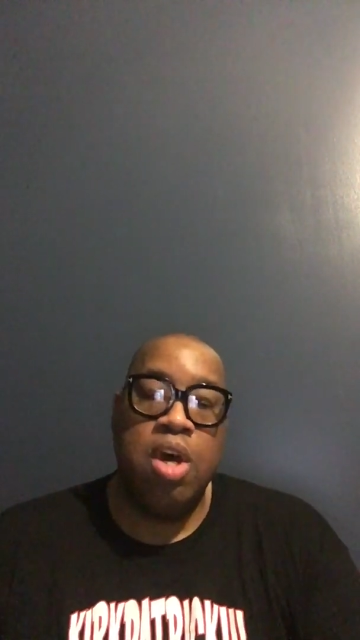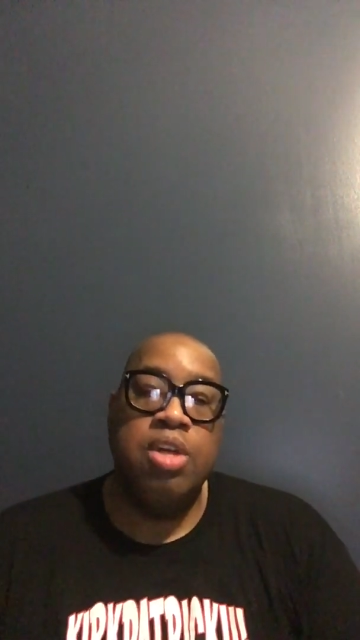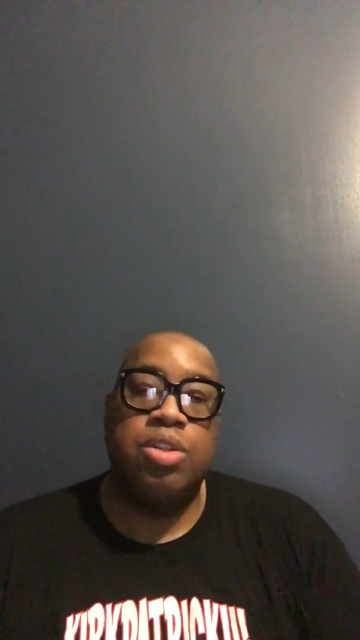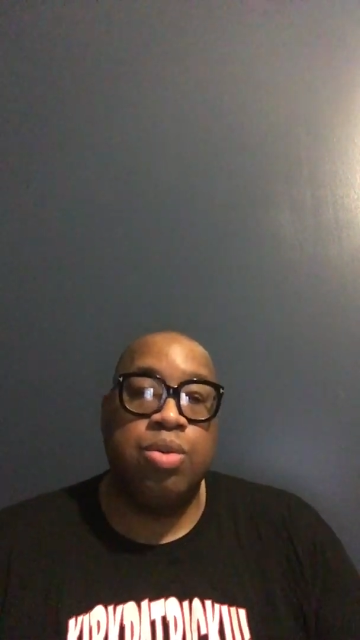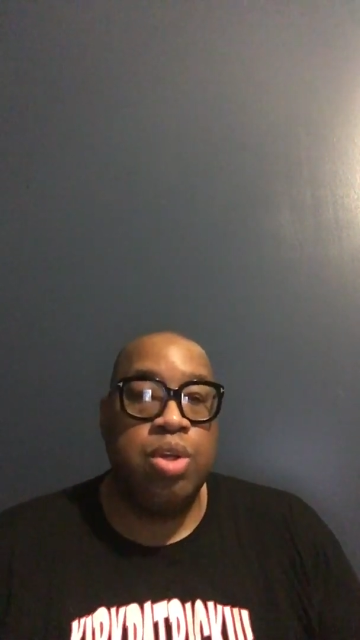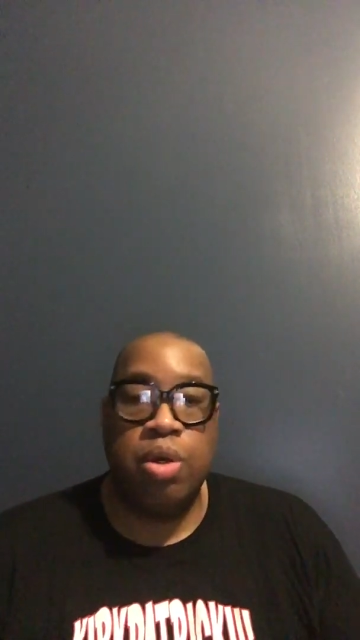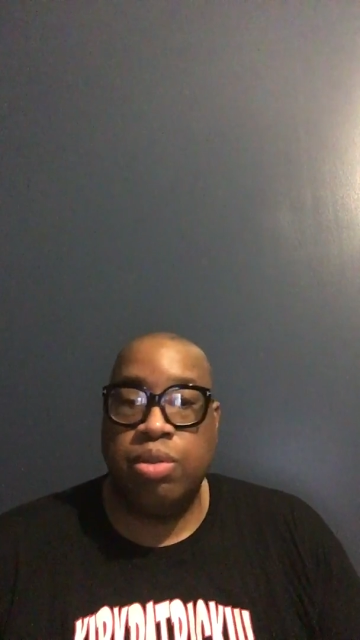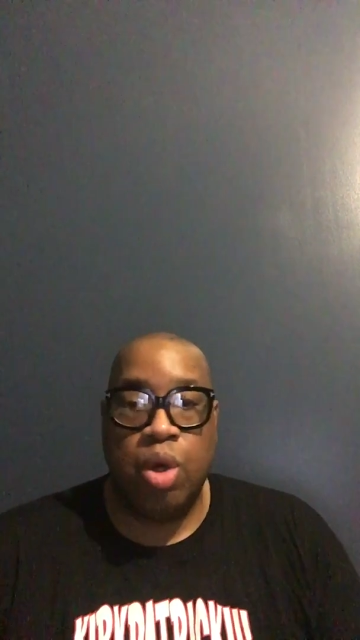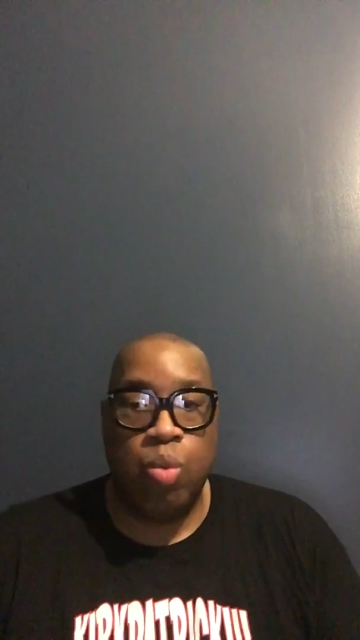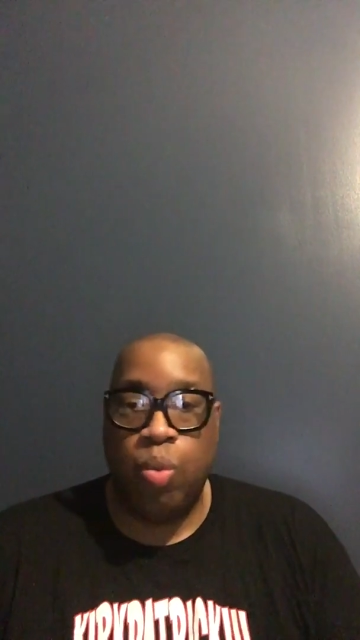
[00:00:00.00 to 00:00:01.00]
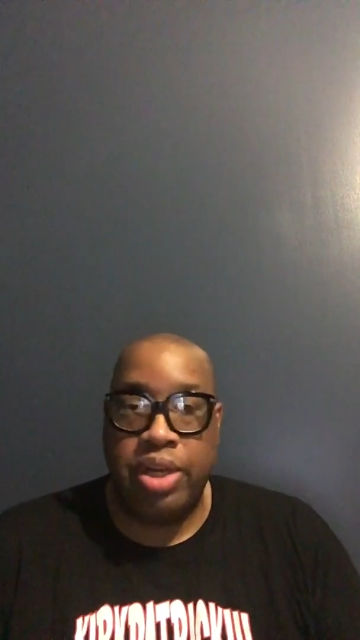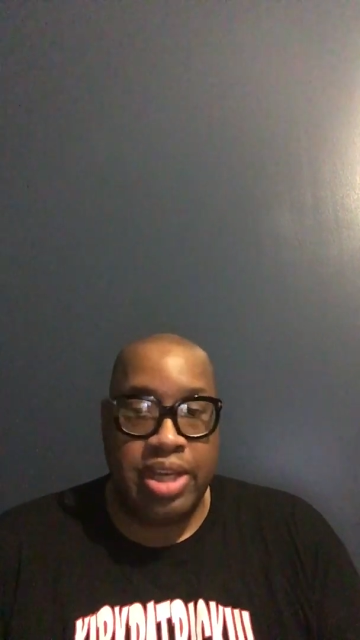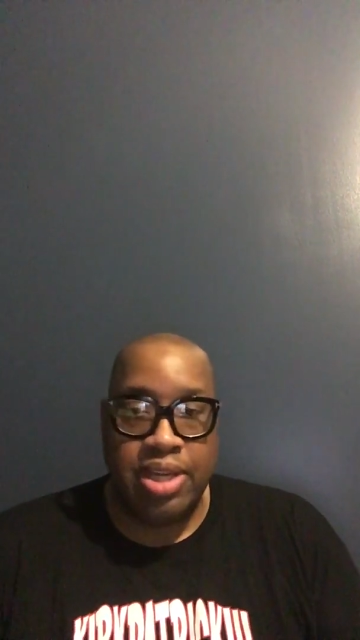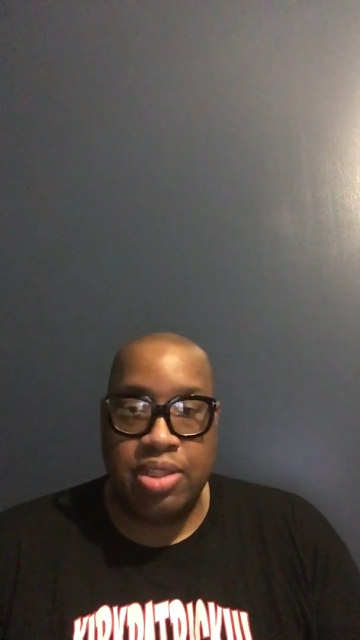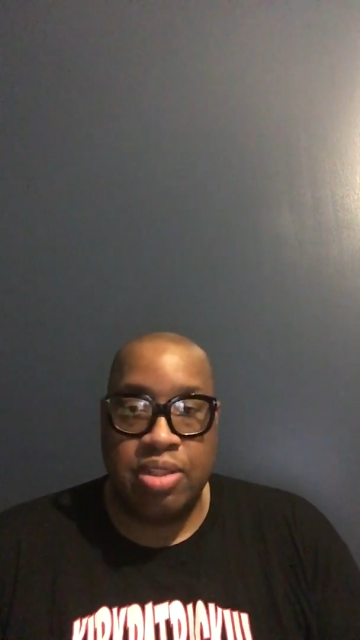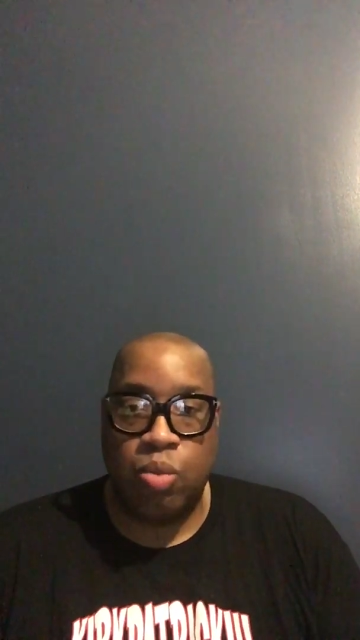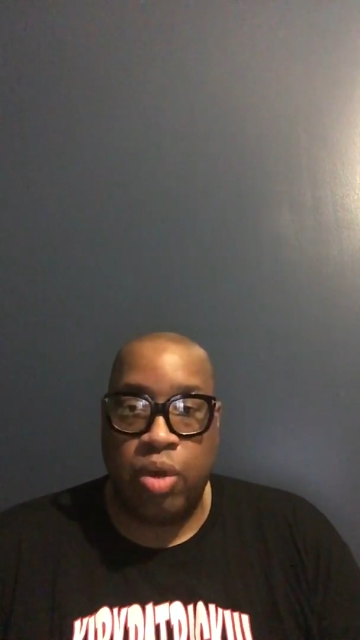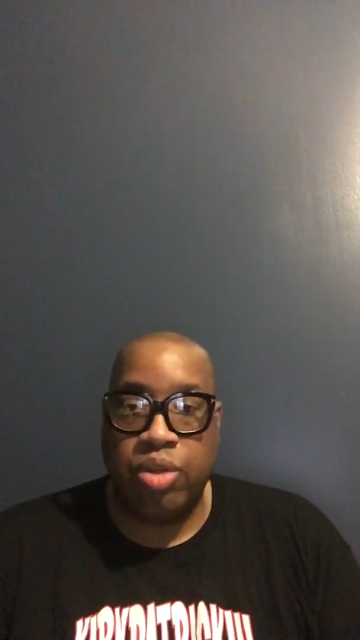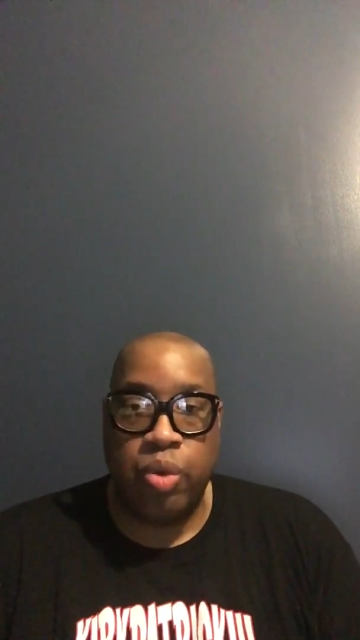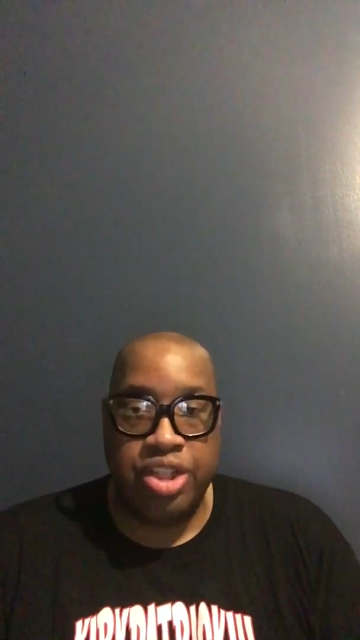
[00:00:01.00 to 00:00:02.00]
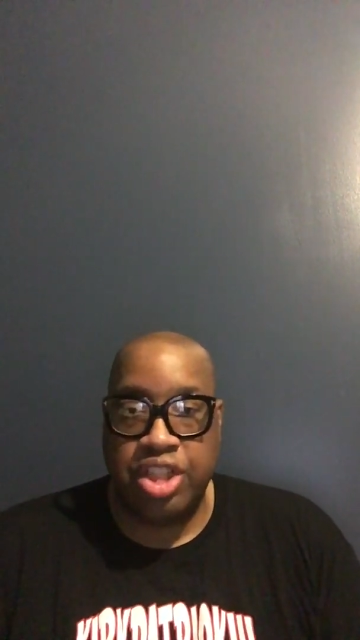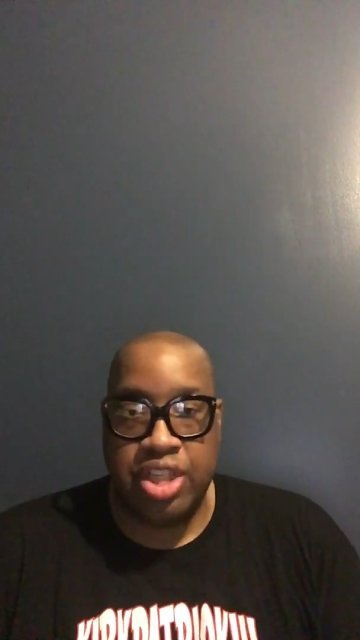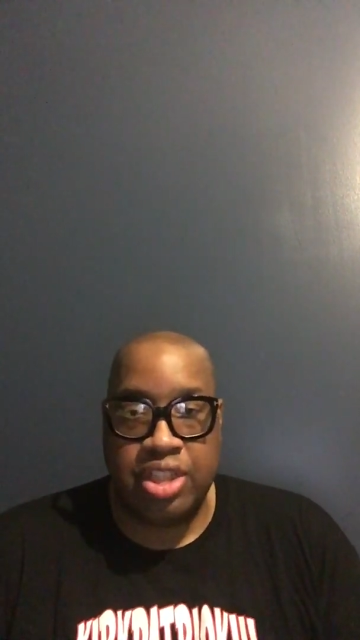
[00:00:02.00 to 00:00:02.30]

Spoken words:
So you don't know what question is